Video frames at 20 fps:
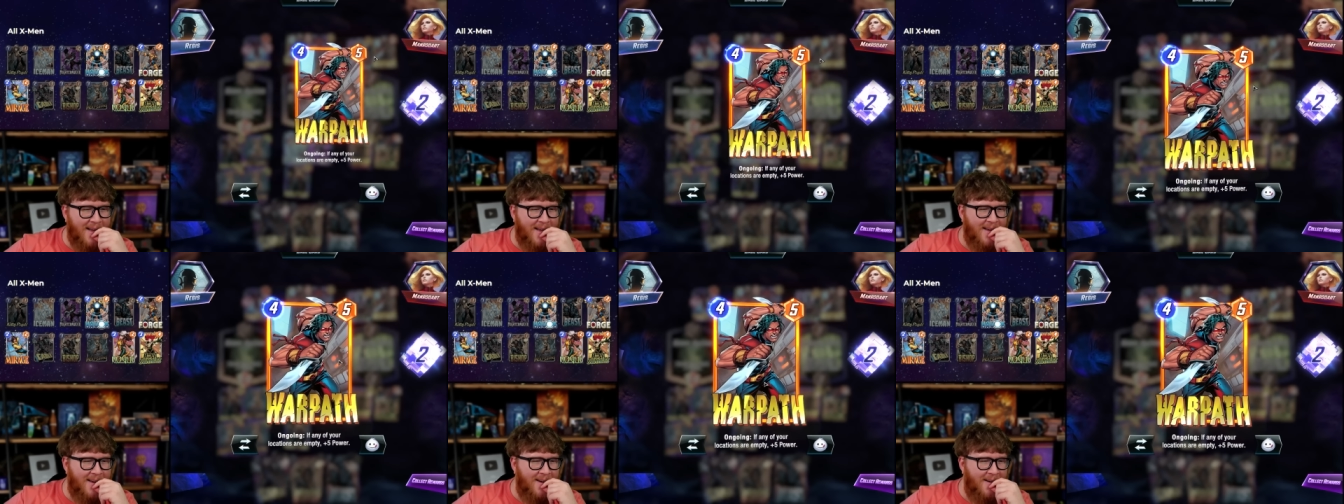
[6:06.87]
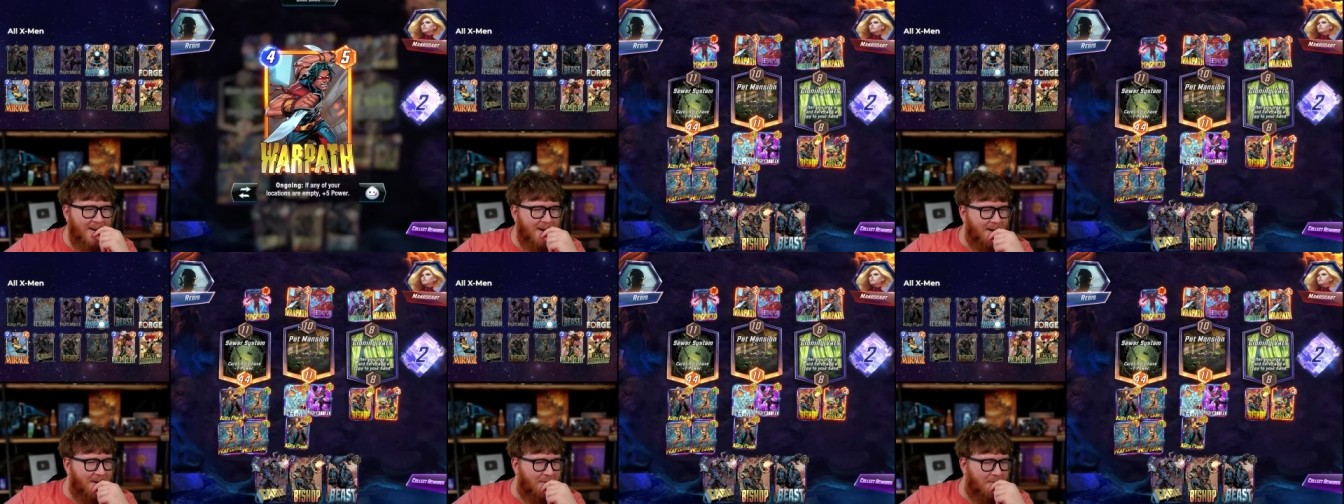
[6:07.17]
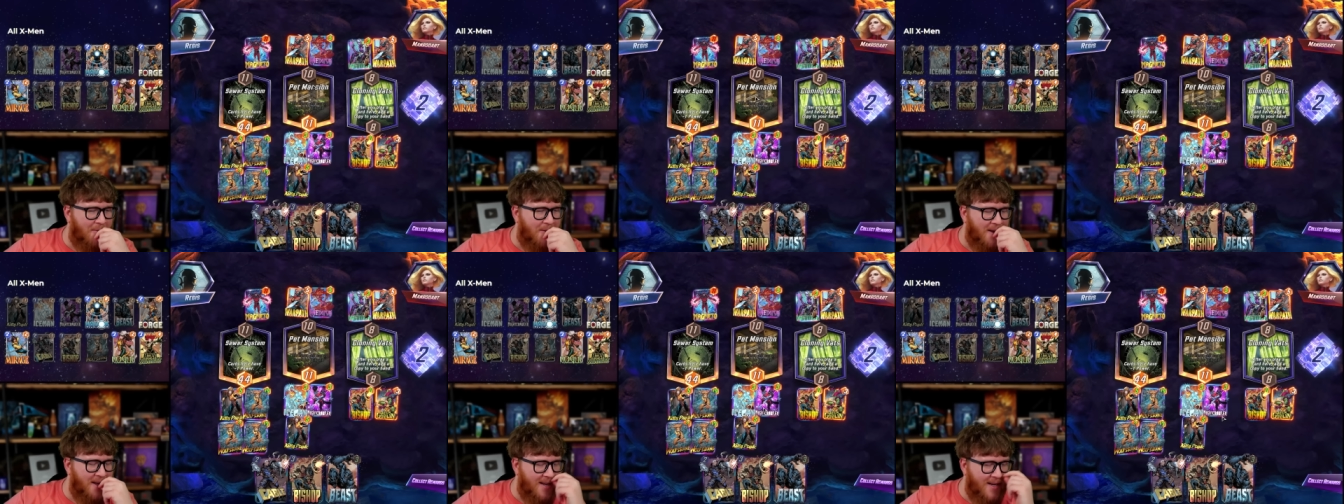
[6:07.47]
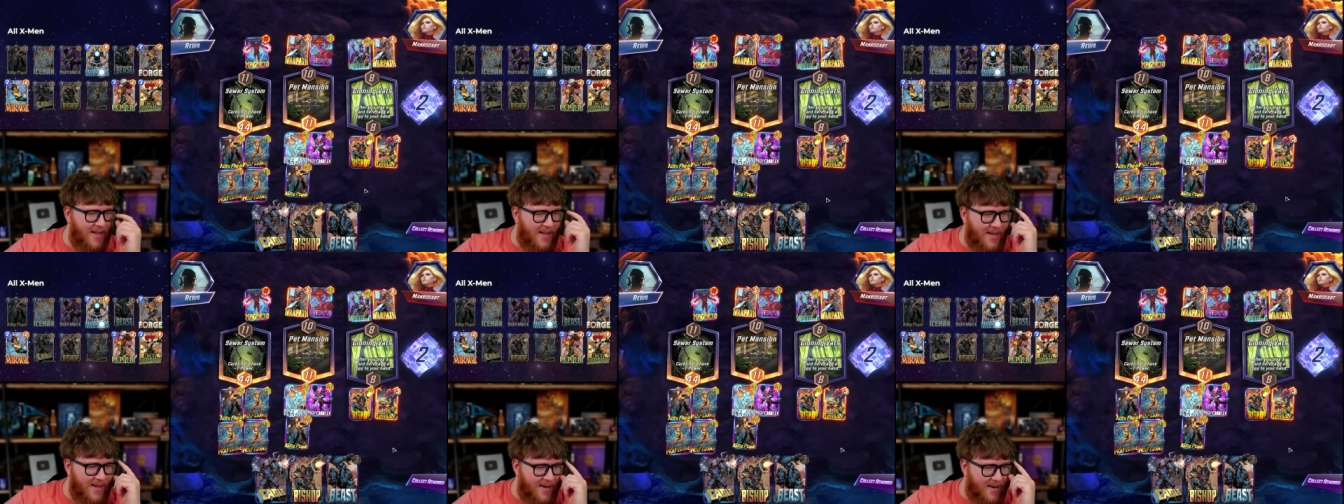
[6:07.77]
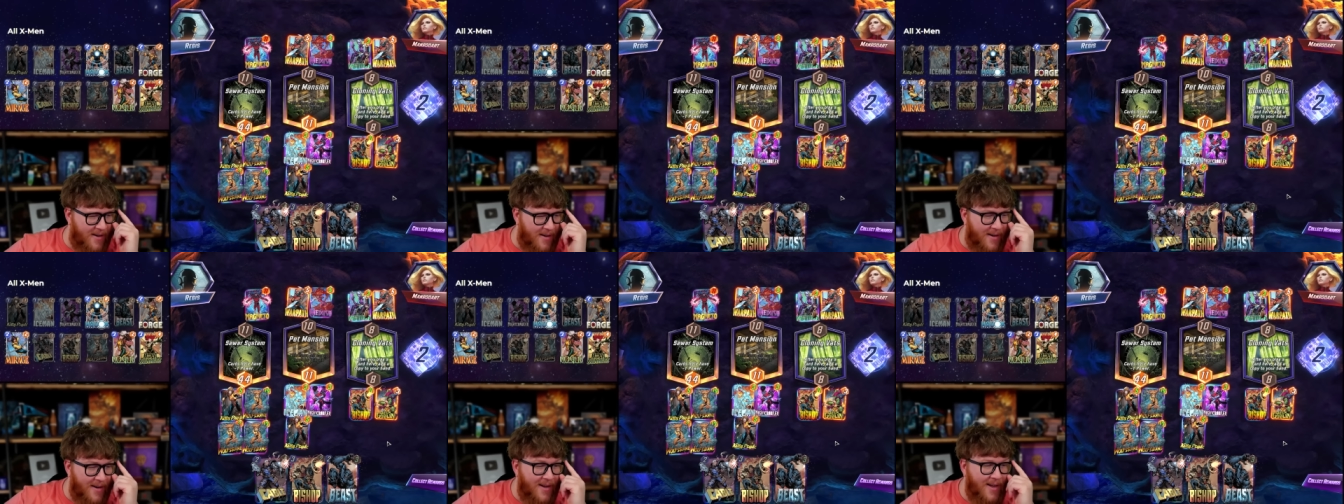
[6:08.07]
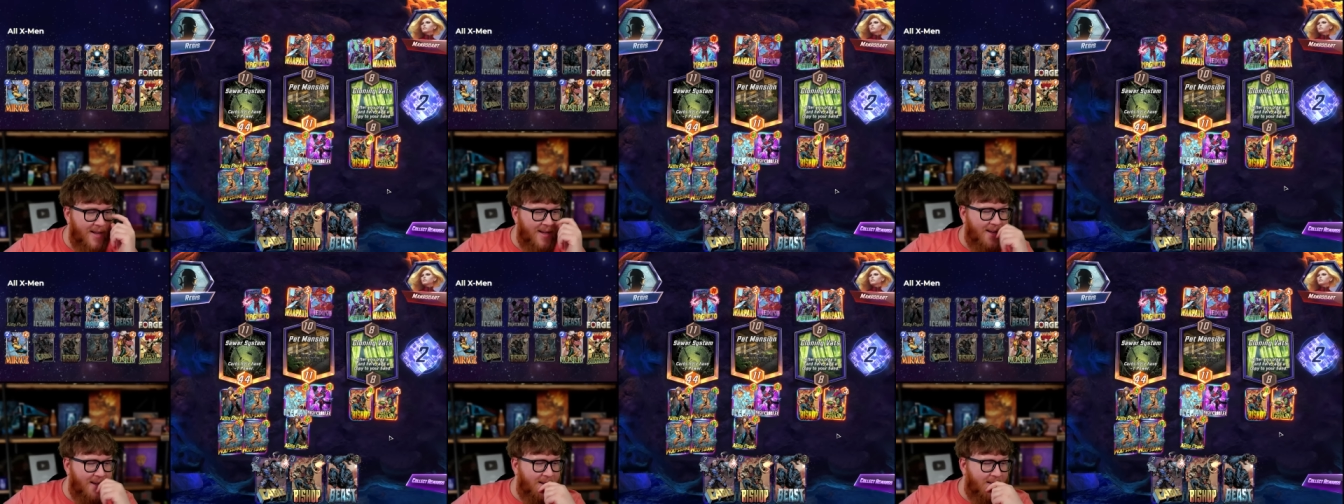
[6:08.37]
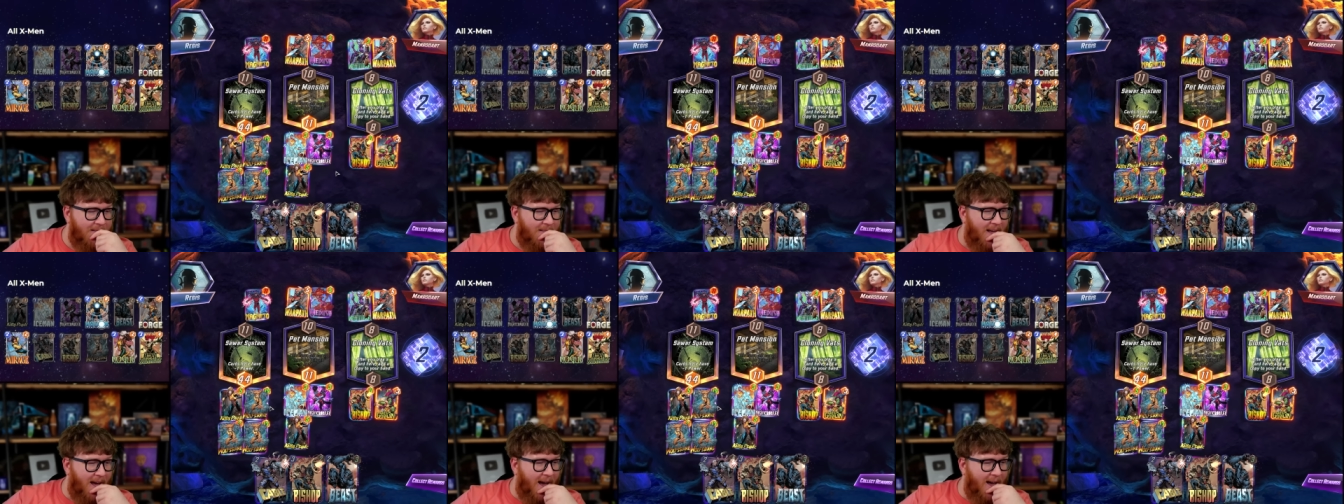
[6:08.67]
here and win here.
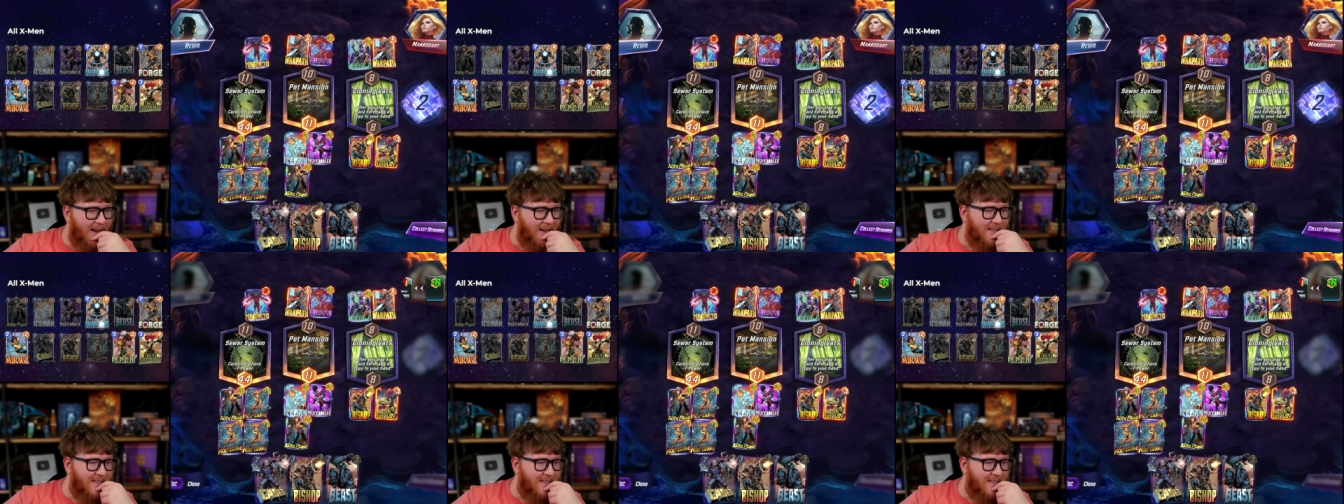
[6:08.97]
That